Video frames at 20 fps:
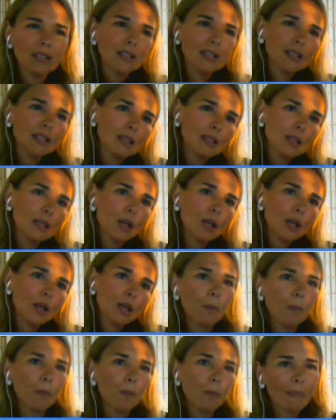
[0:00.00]
It's, you
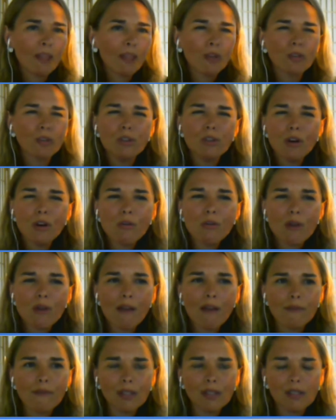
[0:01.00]
know, there's no
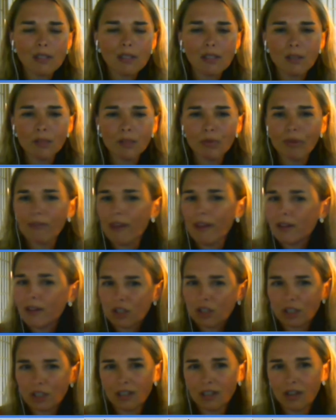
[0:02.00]
emphasis in
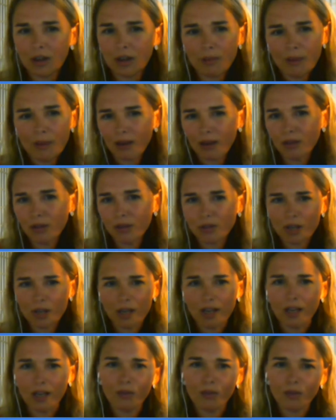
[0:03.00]
prevention our medical
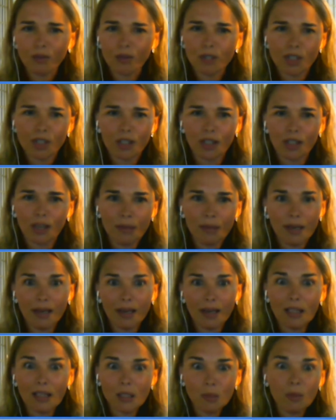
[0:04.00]
training, unfortunately. I mean, I
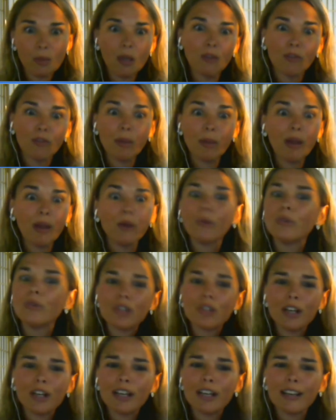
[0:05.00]
can speak for my own
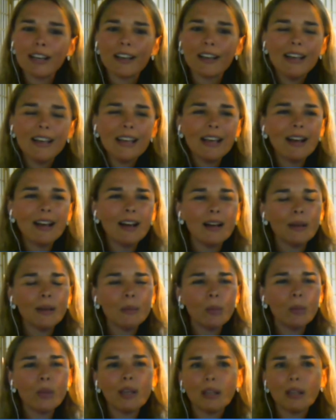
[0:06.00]
training.
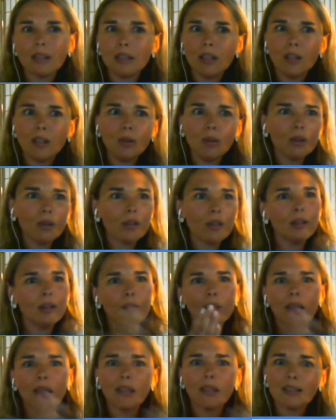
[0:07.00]
Um, we can cure and
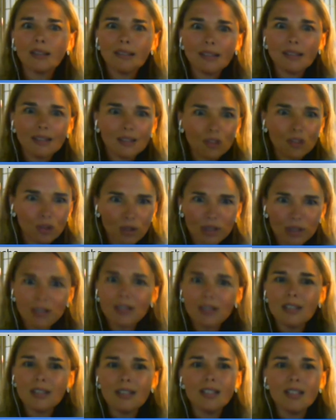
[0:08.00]
we can treat
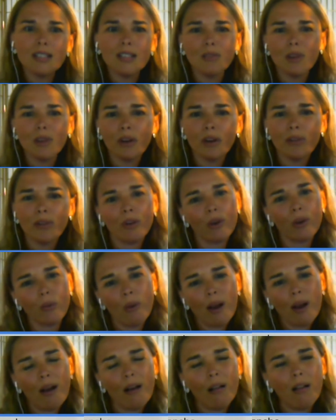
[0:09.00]
disease very, very
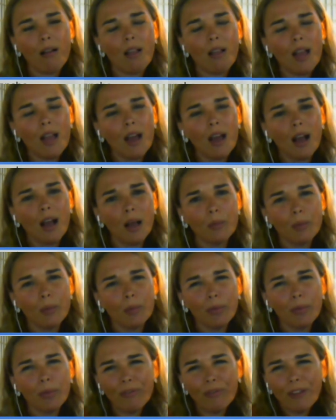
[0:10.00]
well, um,
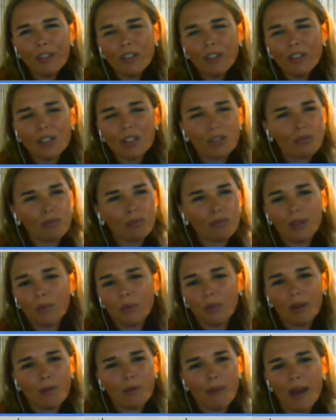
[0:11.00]
but prevention is really
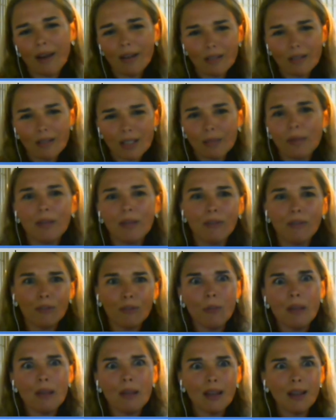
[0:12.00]
where it matters. I mean, for
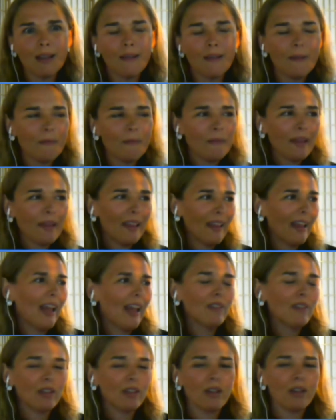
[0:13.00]
me,
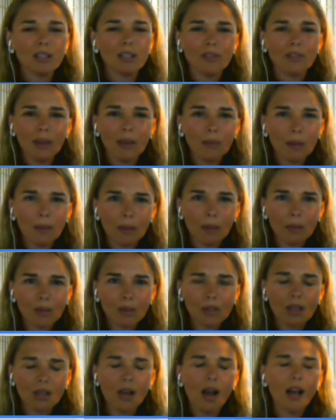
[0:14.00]
having lost family
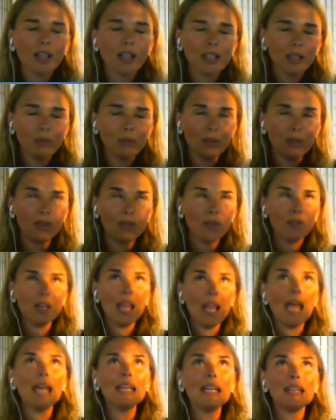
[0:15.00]
members, gosh, I would have given
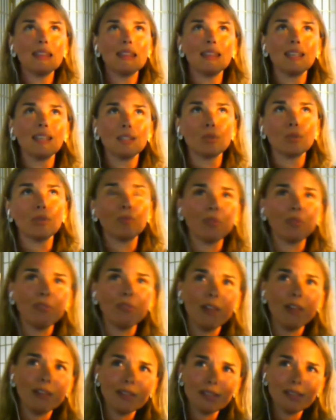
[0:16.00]
anything to have
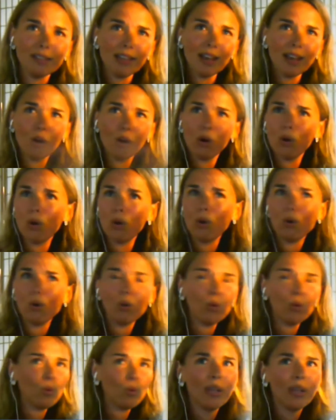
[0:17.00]
prevented that
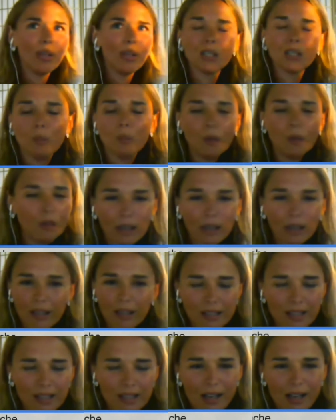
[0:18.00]
whole
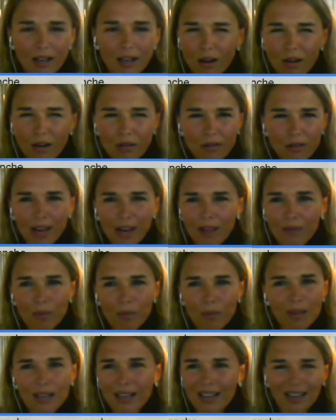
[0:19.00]
experience. And I know that
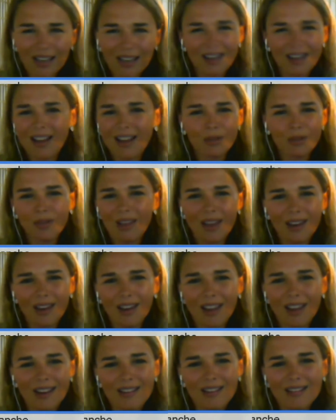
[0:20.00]
everybody can connect with that
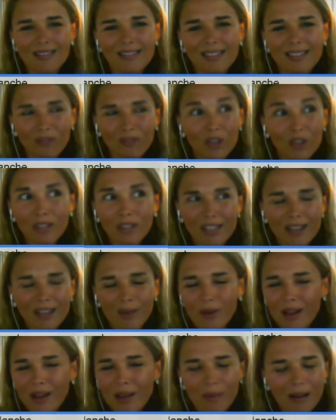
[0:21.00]
and feels
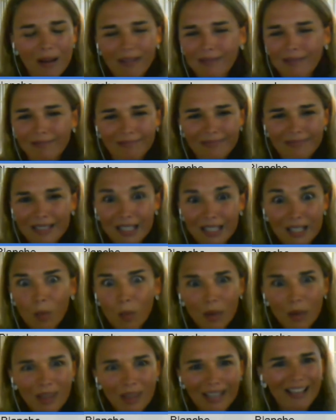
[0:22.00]
that way about
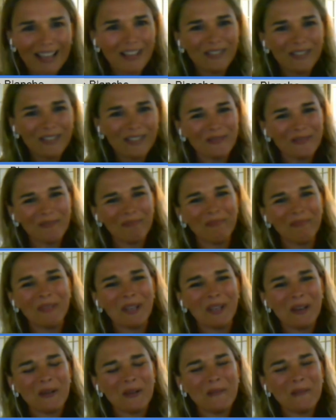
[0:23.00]
someone they love,
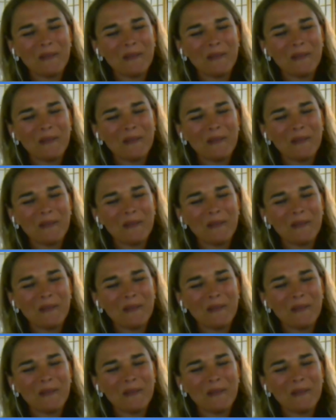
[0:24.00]
you know?